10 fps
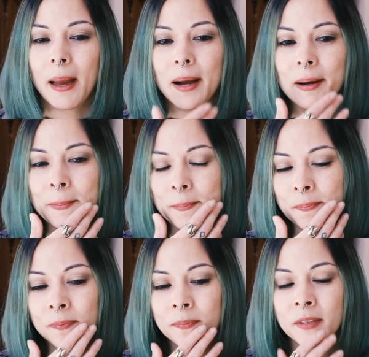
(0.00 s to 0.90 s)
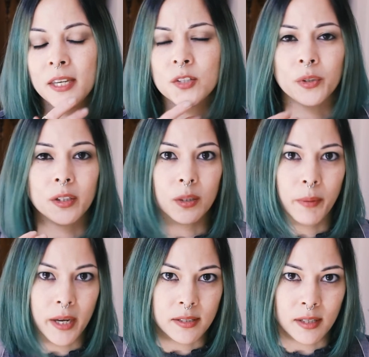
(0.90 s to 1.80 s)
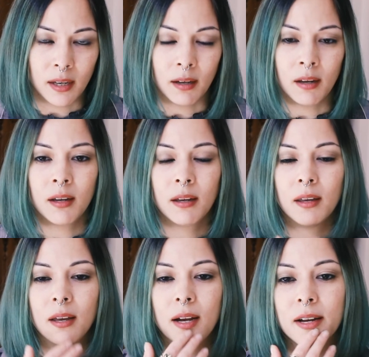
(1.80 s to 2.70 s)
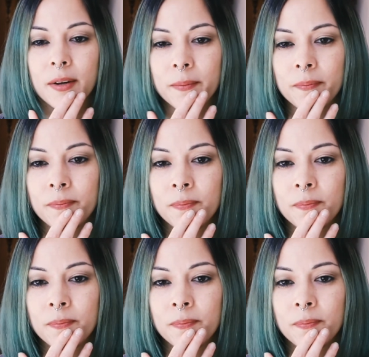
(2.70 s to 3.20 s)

Um, he has really good pacing. Um,